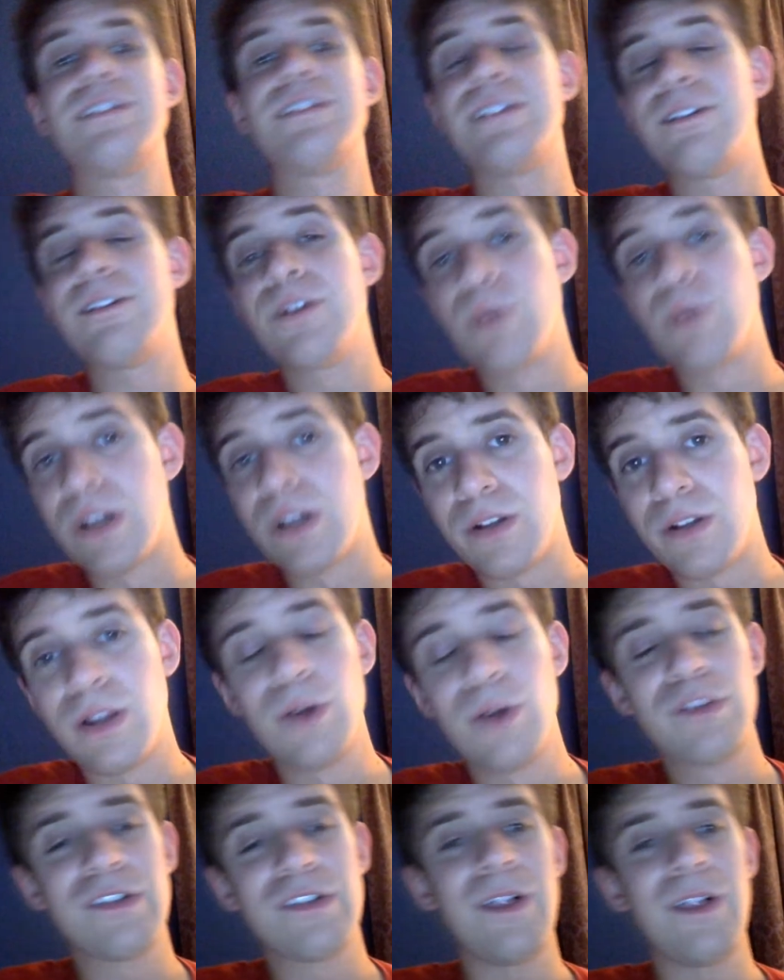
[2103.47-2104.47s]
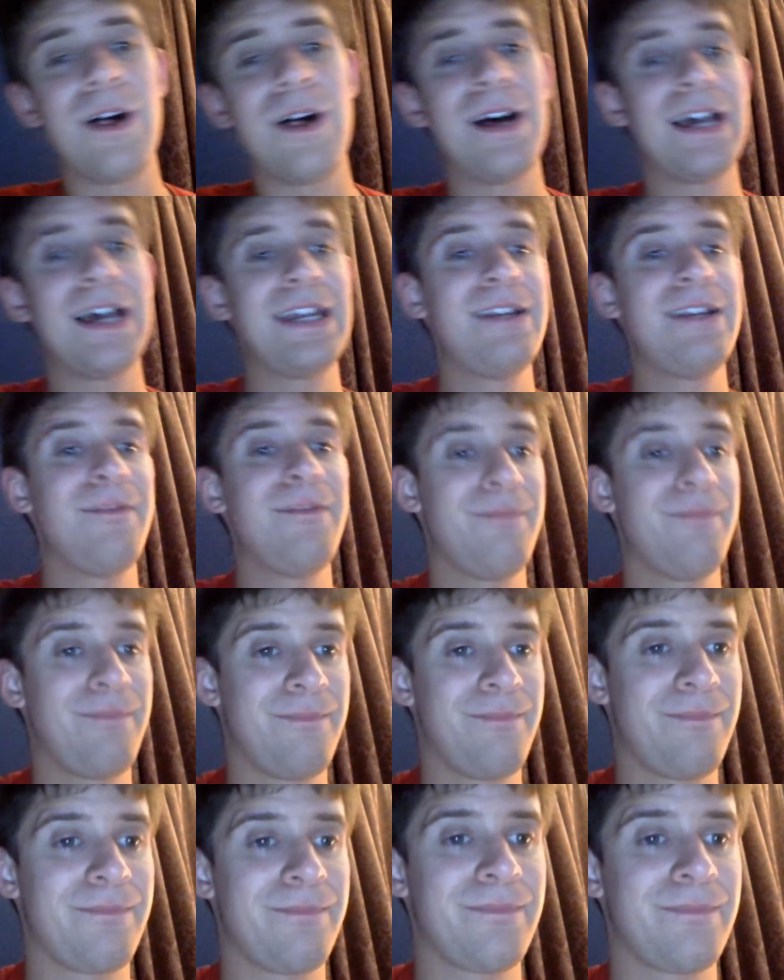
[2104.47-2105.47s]
Theory with a clothesline.
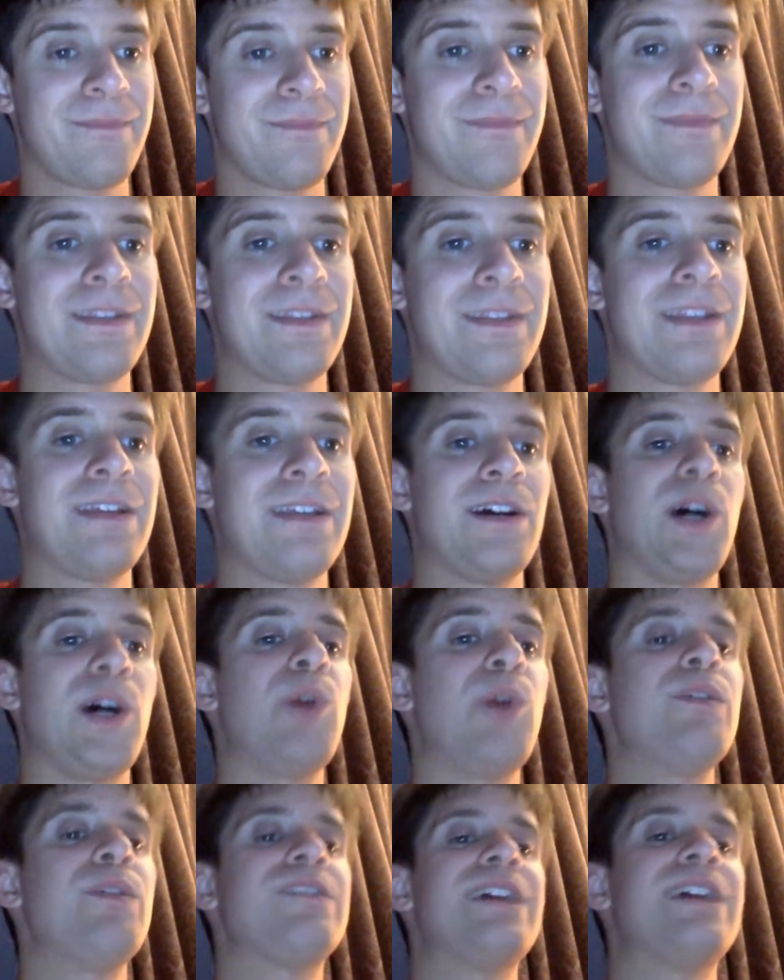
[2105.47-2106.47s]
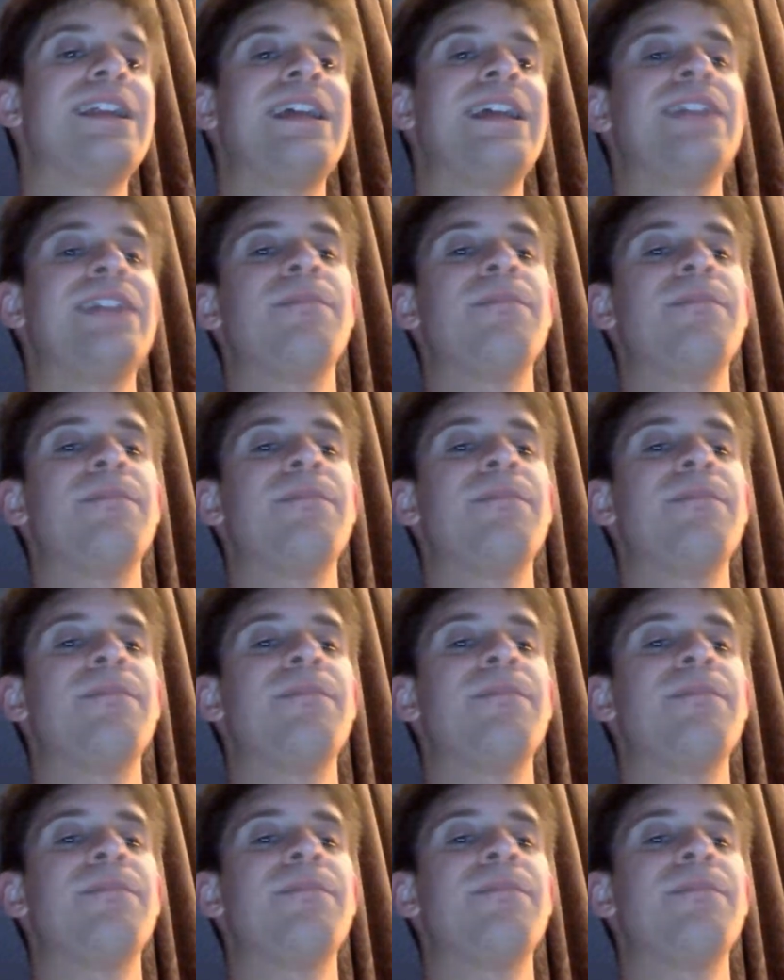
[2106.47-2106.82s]
Owens then ended